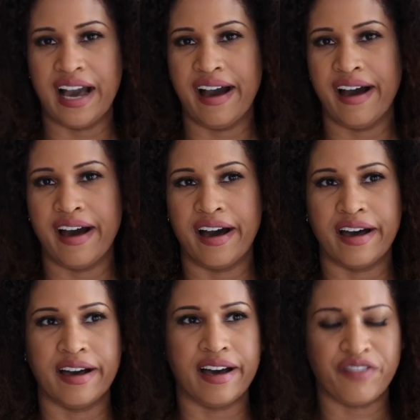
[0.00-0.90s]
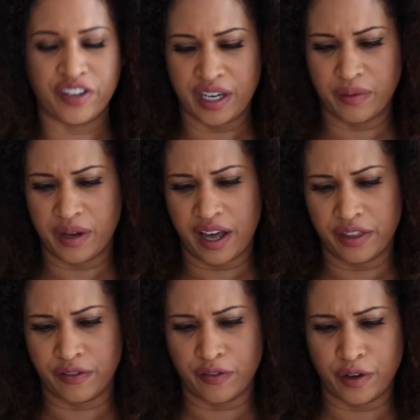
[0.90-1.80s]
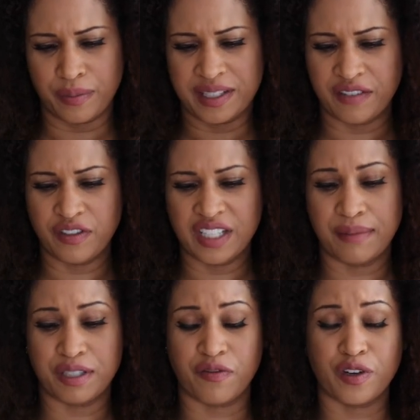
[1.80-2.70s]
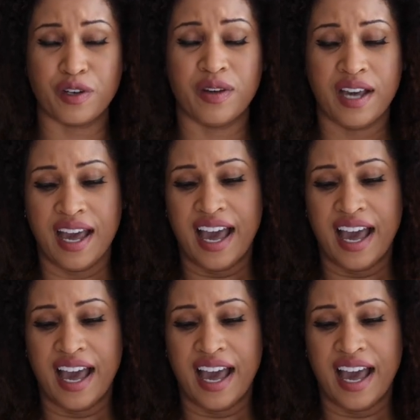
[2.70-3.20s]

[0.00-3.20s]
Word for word: uh, I forget what other fruit, but different types of fruit.